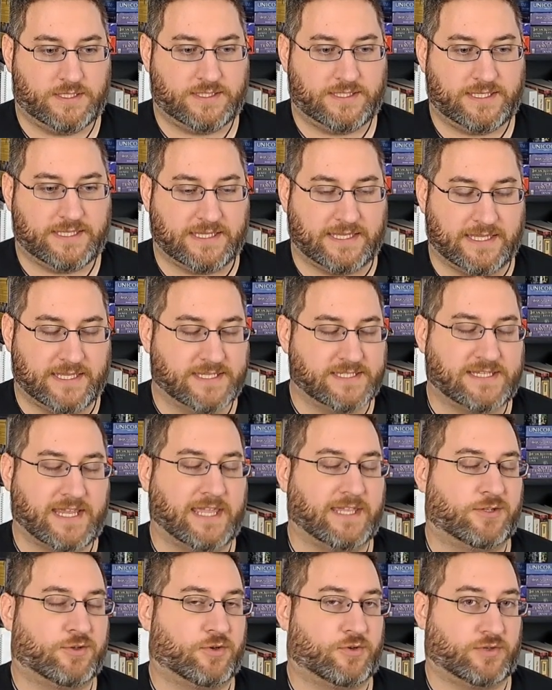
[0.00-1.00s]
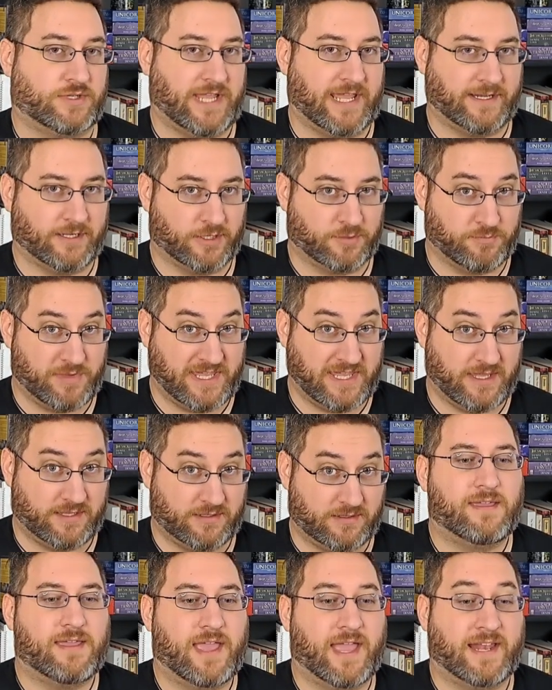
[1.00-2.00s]
he is a creator
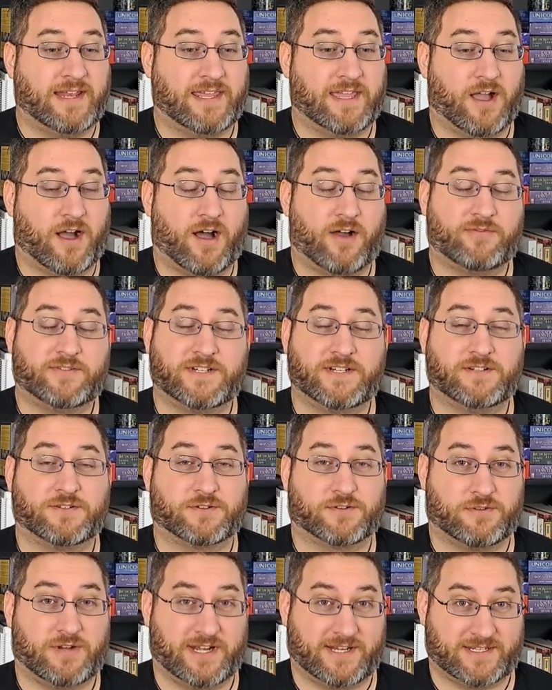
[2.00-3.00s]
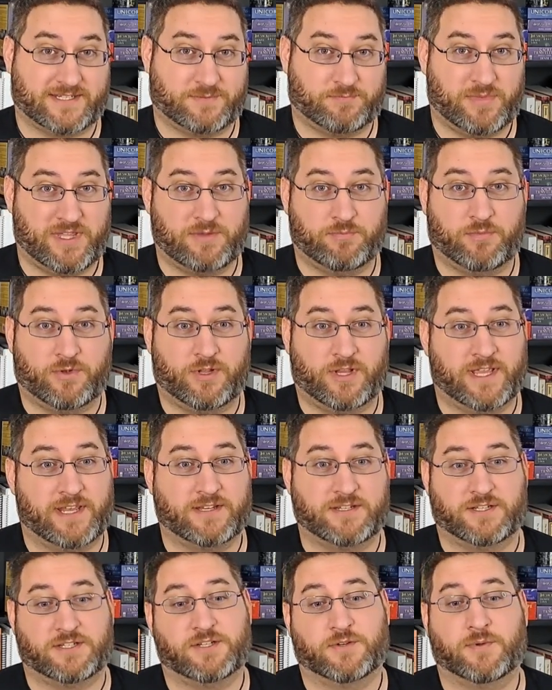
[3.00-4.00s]
being, and he often tricks people
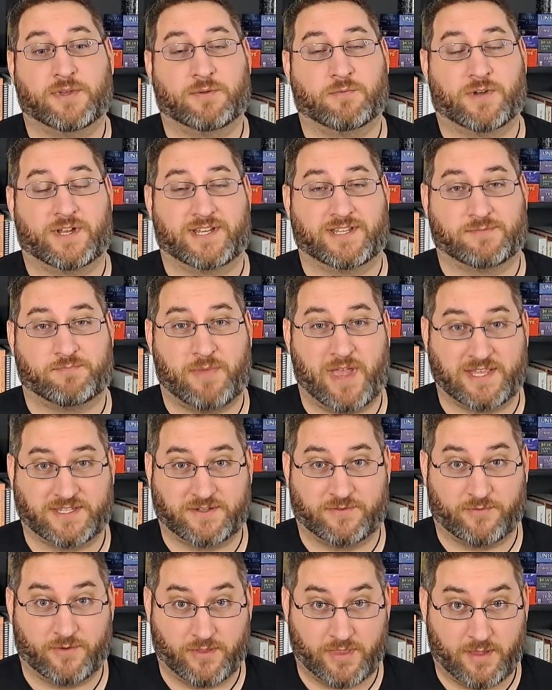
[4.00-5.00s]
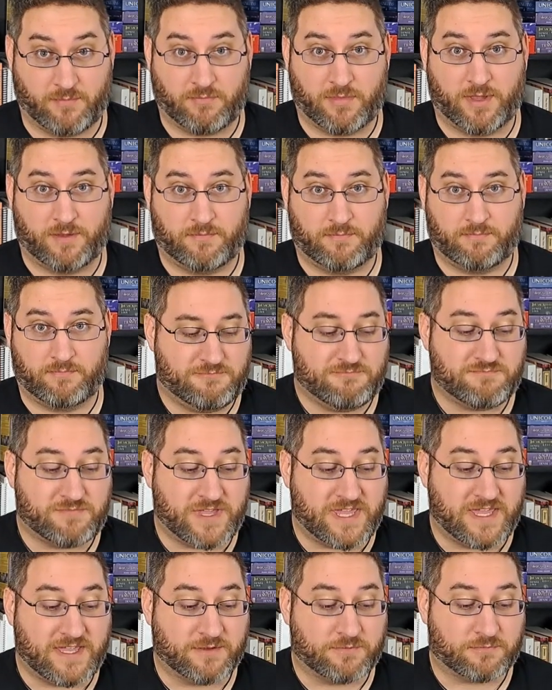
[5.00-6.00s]
into doing what is best for them
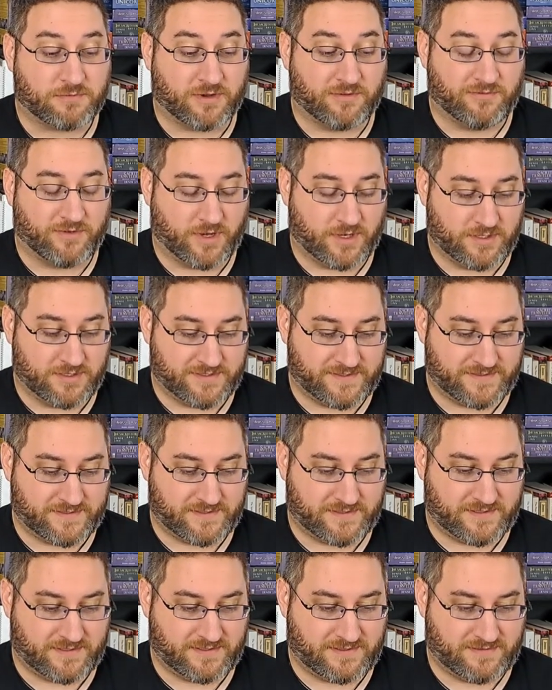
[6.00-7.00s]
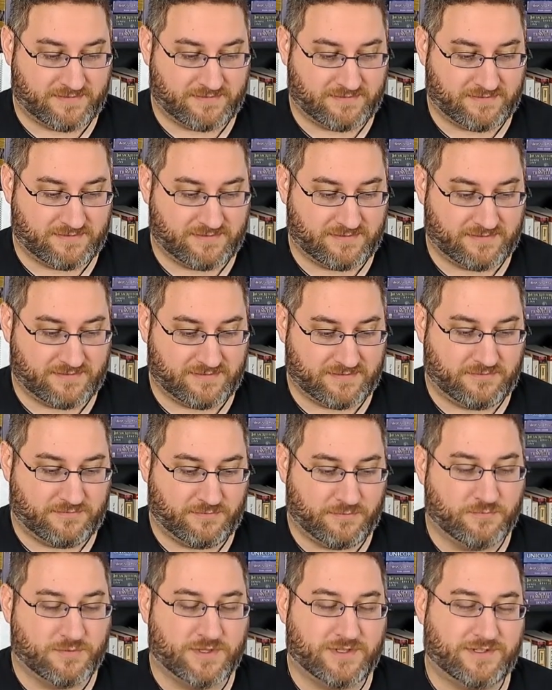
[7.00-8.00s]
being reversed.
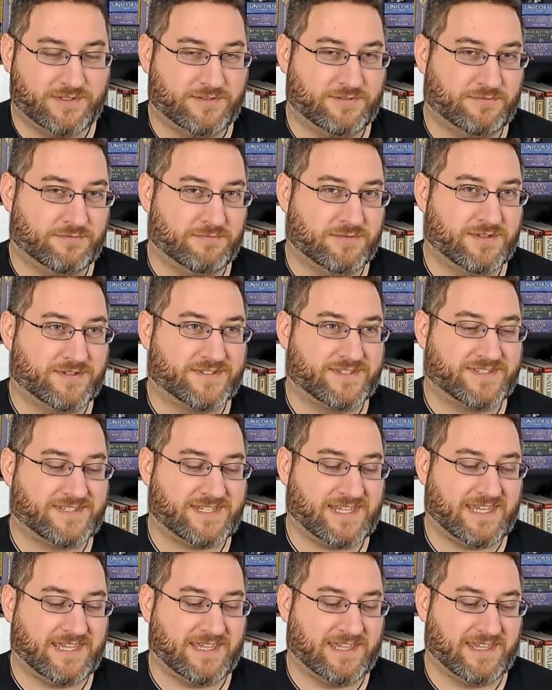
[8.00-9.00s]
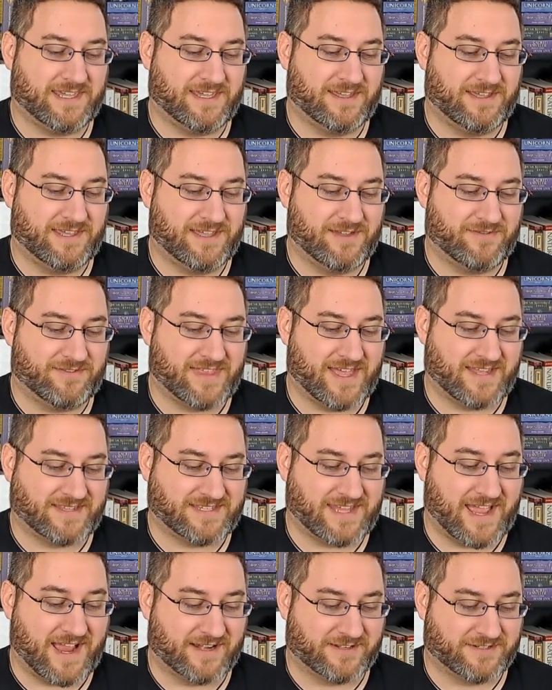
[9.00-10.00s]
We'll we'll see if
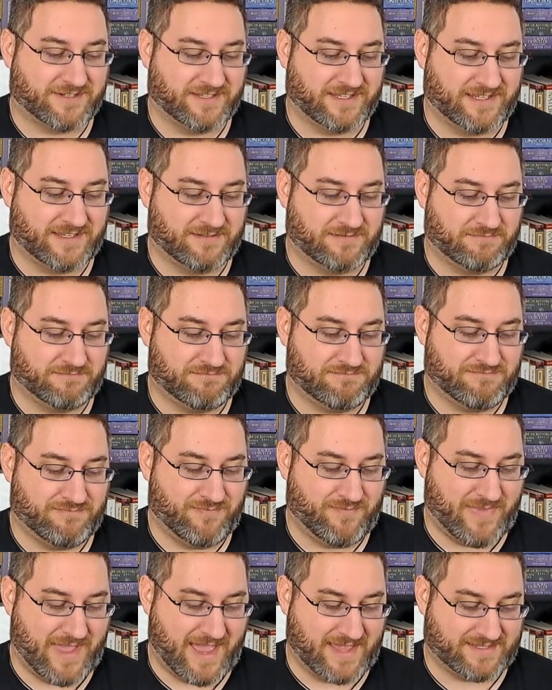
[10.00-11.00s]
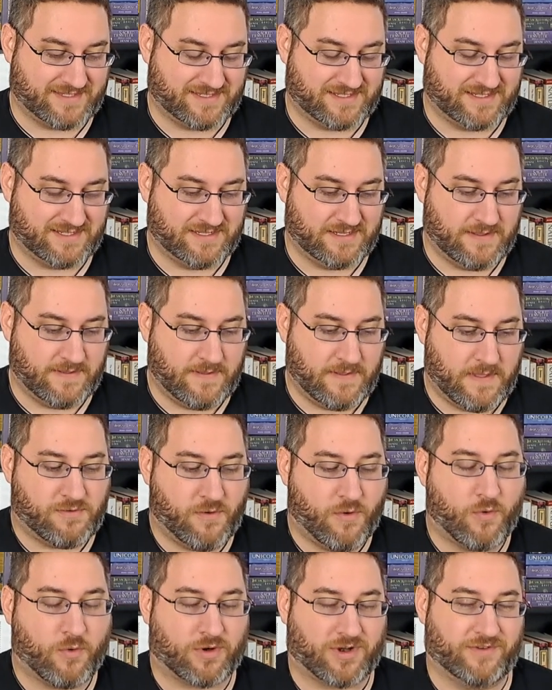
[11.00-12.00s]
that's actually best
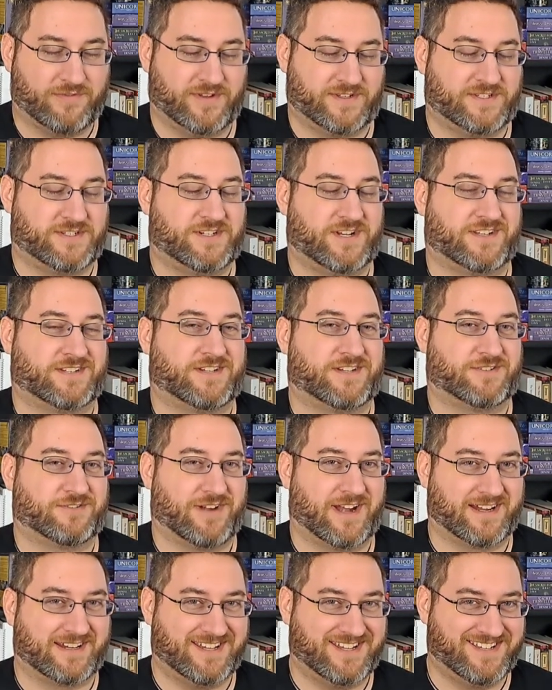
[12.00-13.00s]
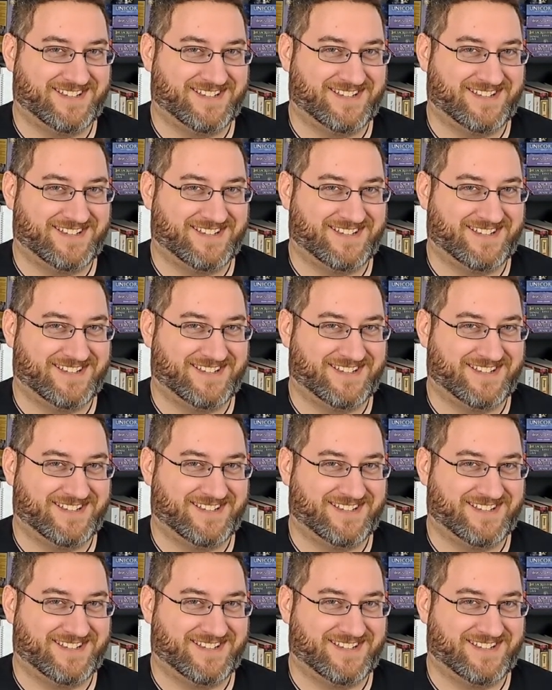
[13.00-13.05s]
or if it's just a trick